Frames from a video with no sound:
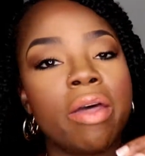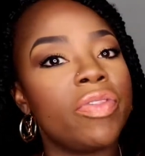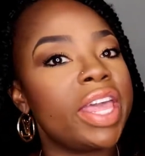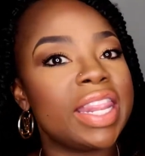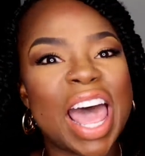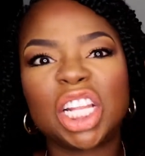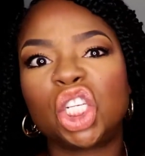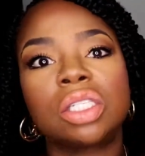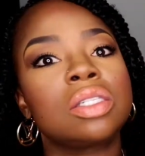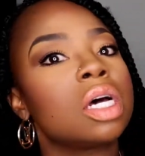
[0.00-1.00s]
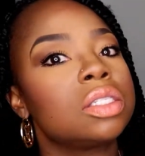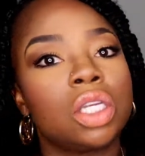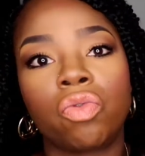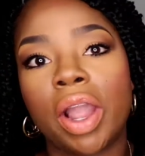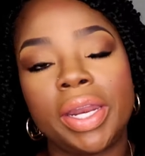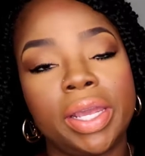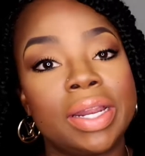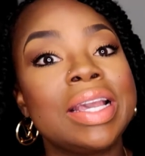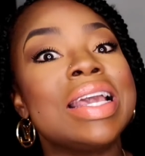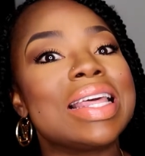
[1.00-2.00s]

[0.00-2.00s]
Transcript: and then that just sucks it right in.